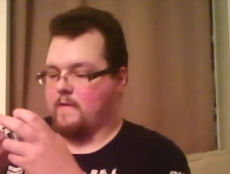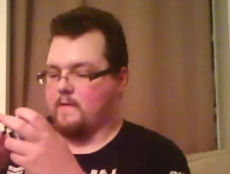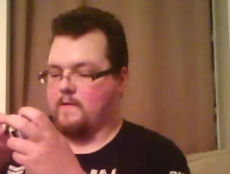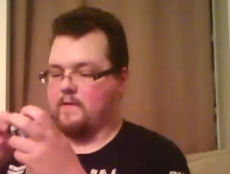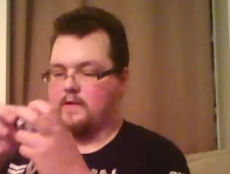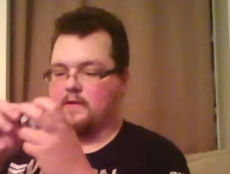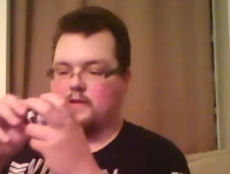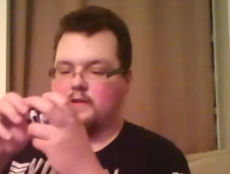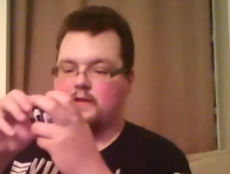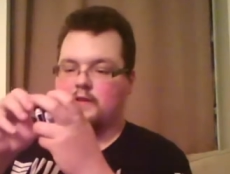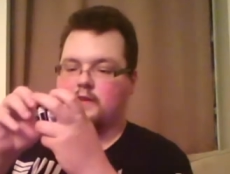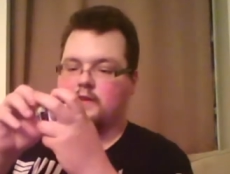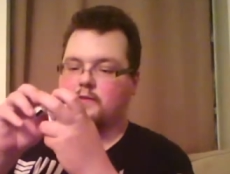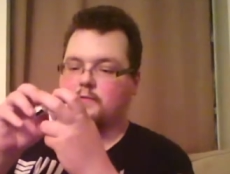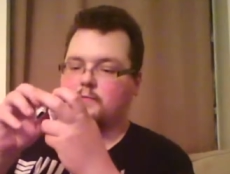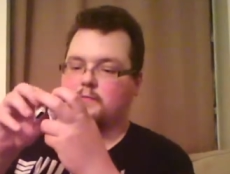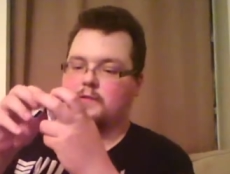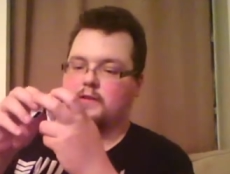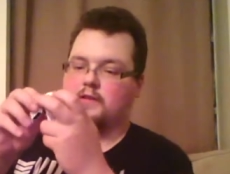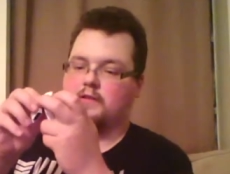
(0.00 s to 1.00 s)
Uh,
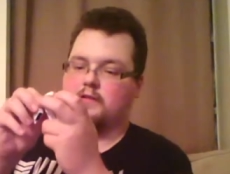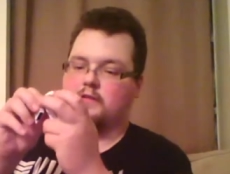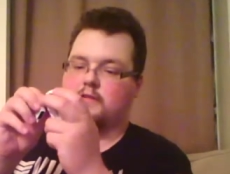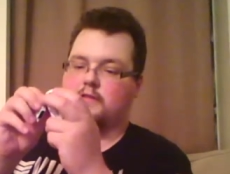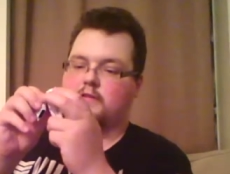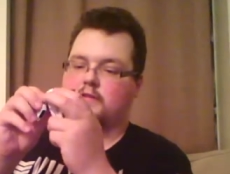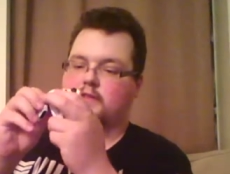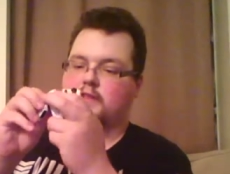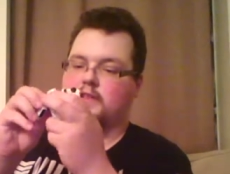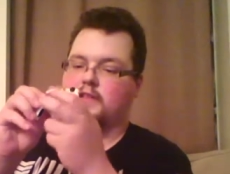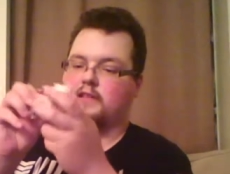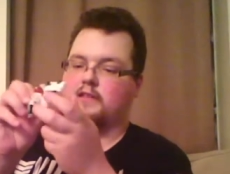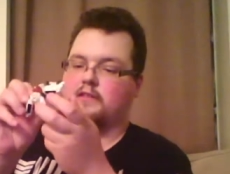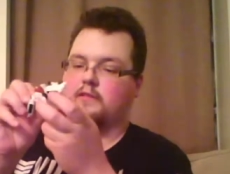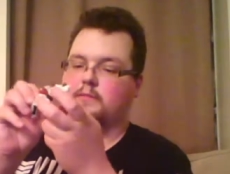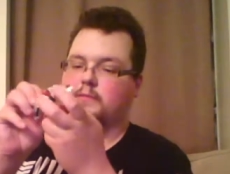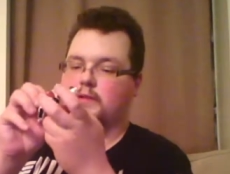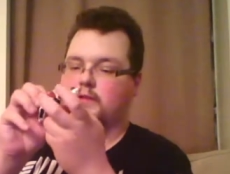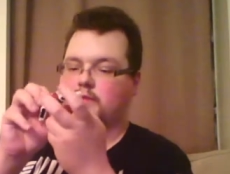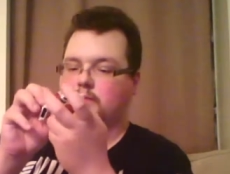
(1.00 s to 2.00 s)
nope, not did that
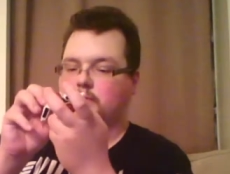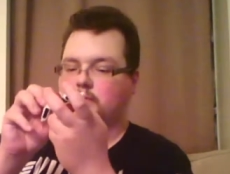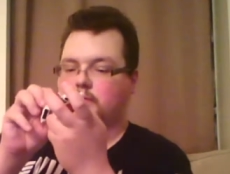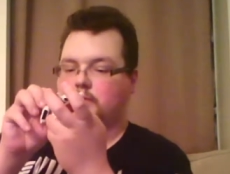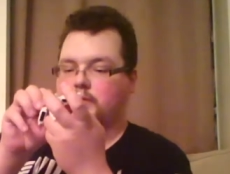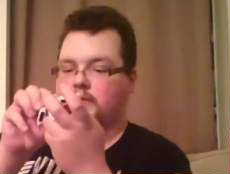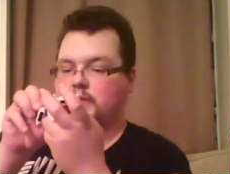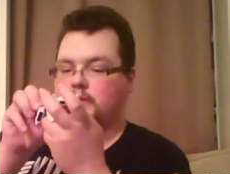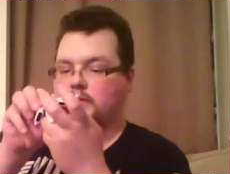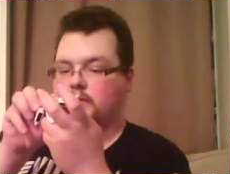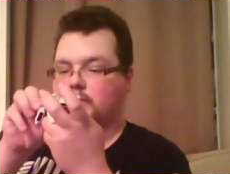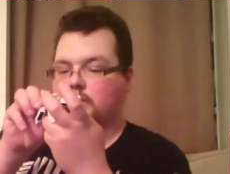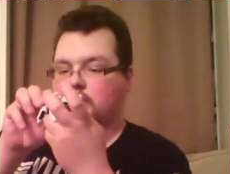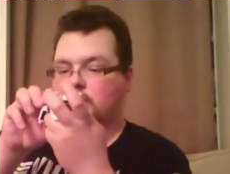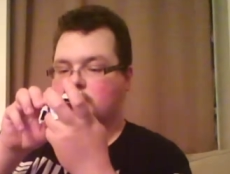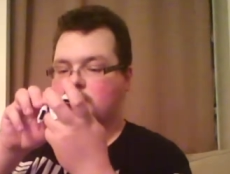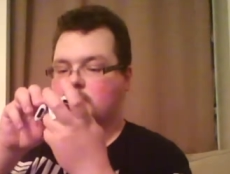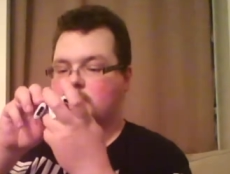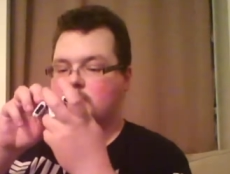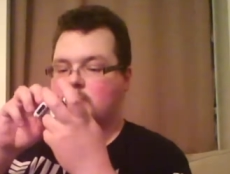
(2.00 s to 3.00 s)
bit too early.
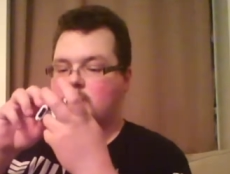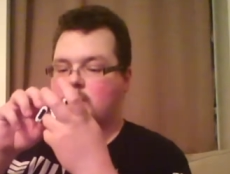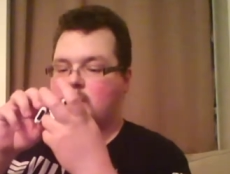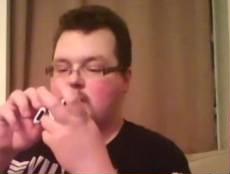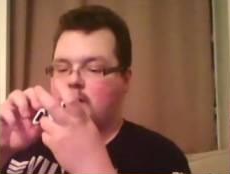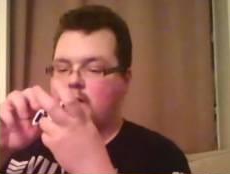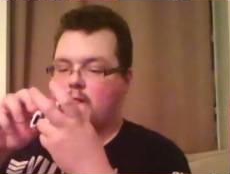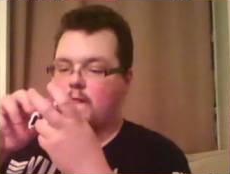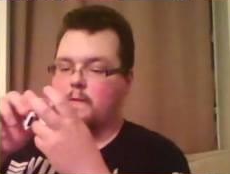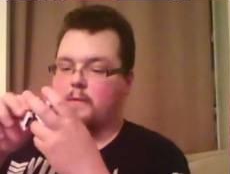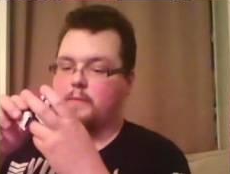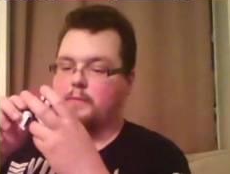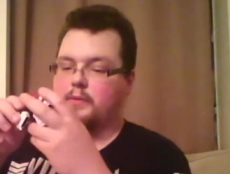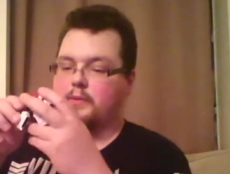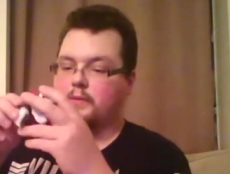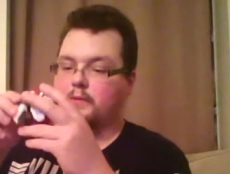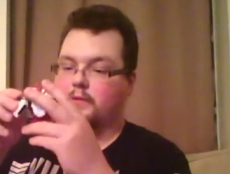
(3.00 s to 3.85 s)
Whoop.